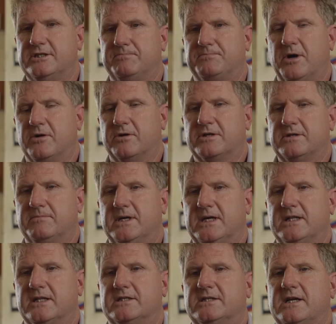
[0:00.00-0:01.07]
poked me
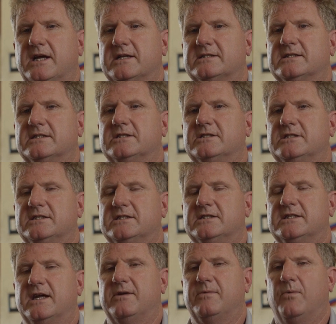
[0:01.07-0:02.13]
in the chest and she
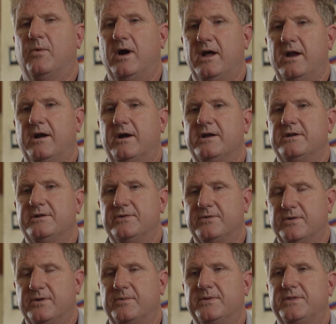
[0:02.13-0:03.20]
said, "What are you
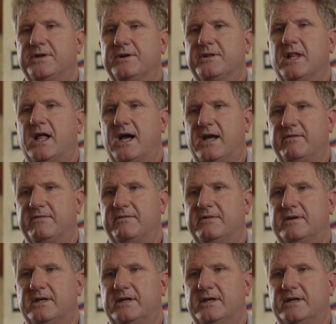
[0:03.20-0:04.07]
doing with your life?"